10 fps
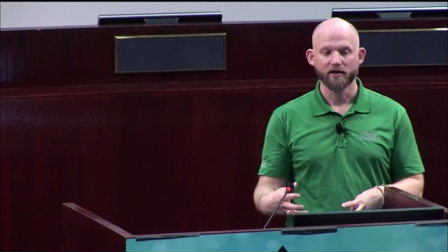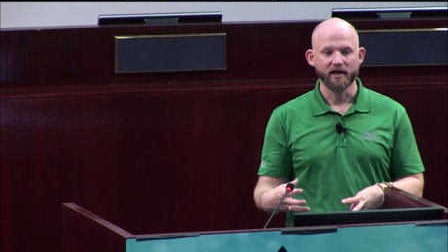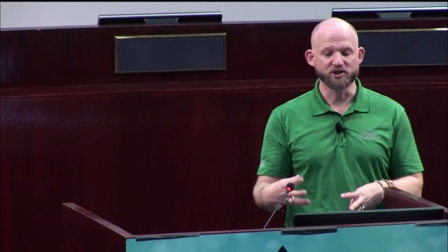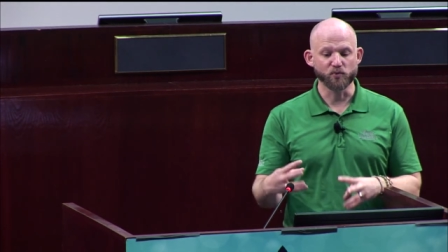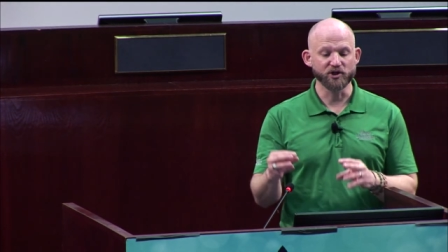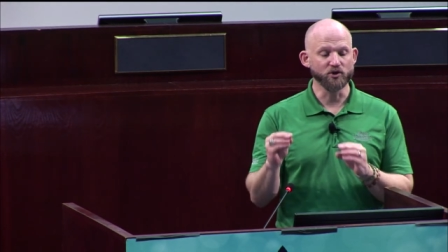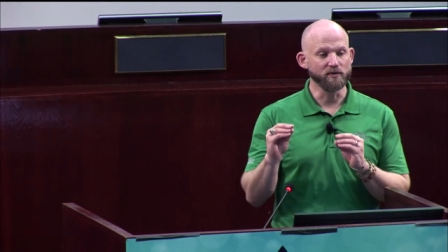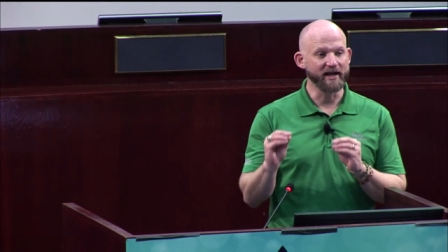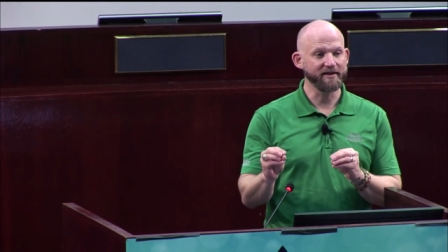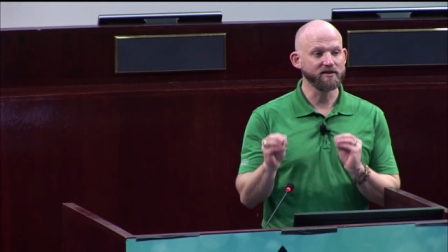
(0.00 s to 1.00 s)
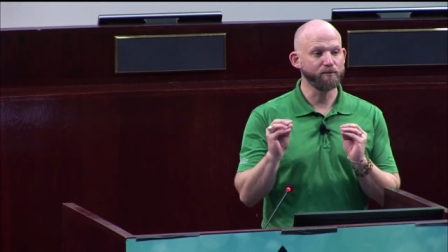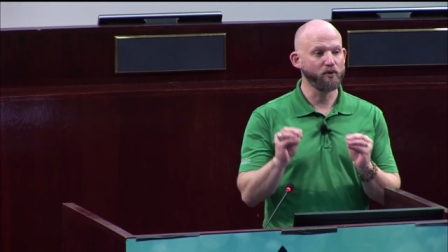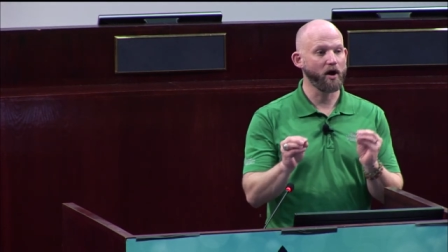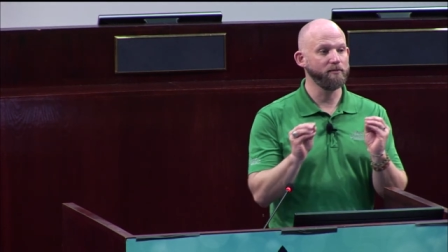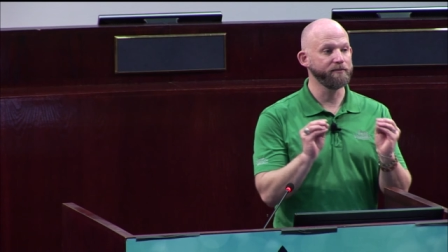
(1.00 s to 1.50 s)
It's when you let the
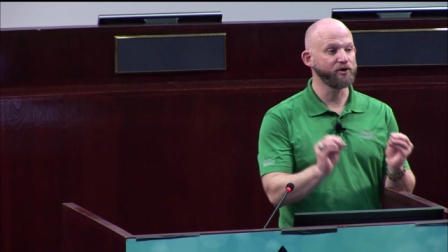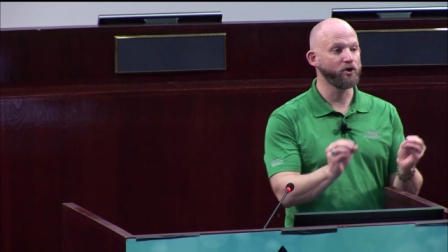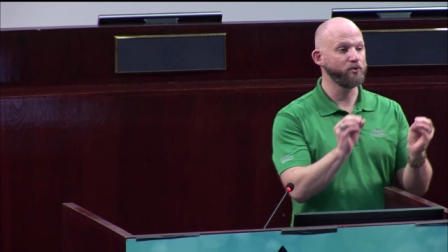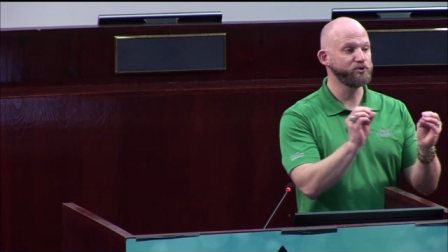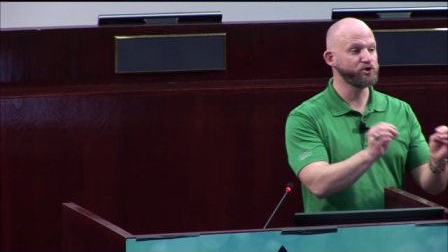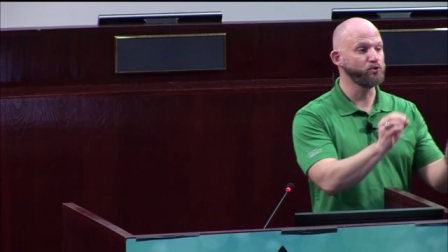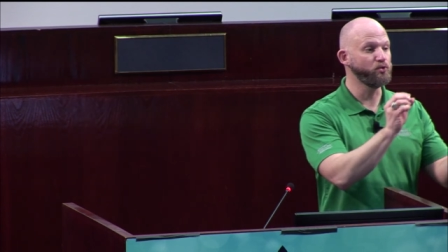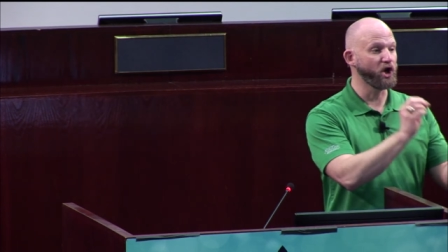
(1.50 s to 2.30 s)
problem go too